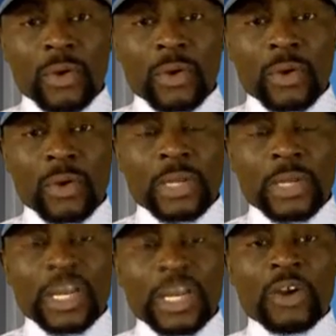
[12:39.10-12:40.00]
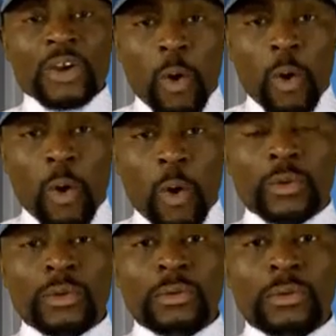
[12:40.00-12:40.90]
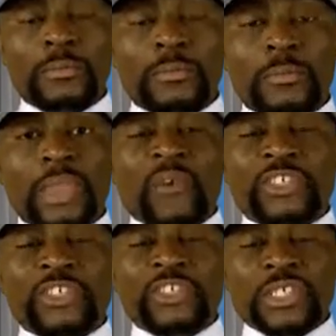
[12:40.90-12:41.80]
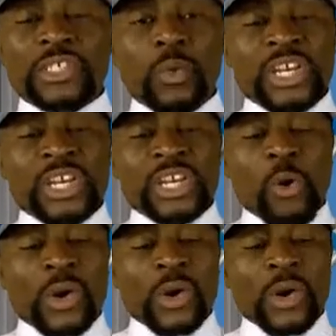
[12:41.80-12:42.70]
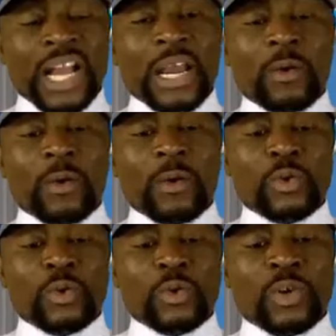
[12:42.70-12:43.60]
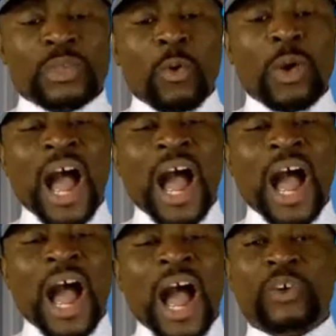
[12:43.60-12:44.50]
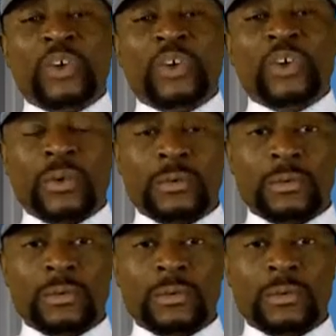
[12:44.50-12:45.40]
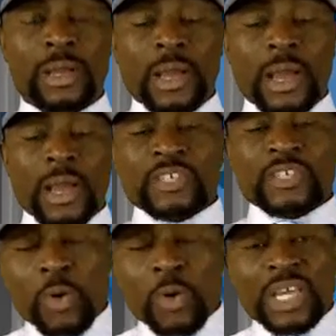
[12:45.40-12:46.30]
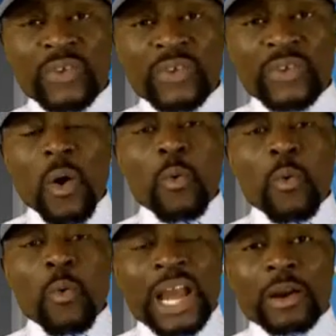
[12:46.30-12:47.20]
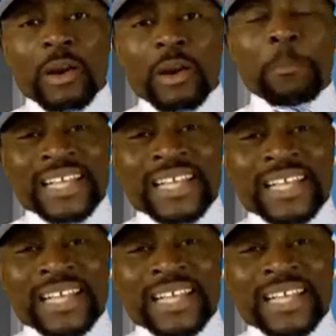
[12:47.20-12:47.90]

The goal now for make sure say we need to only carry out do something we will give you one action. Now something we go give we will carry out plenty